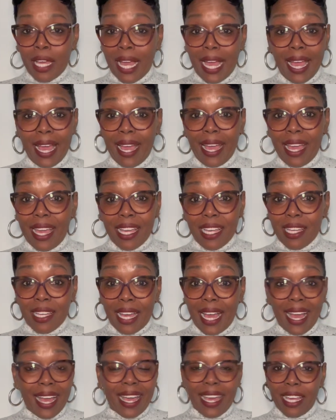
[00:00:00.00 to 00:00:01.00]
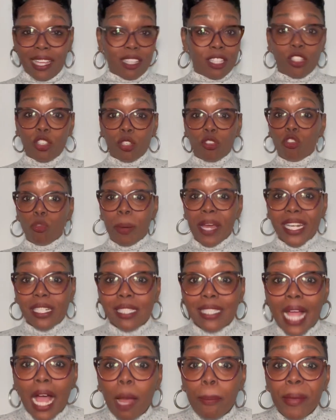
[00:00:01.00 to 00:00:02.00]
hey, you better
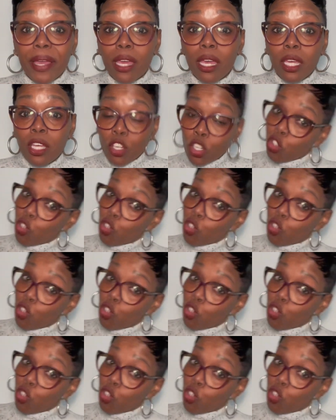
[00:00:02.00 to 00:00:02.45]
stop it.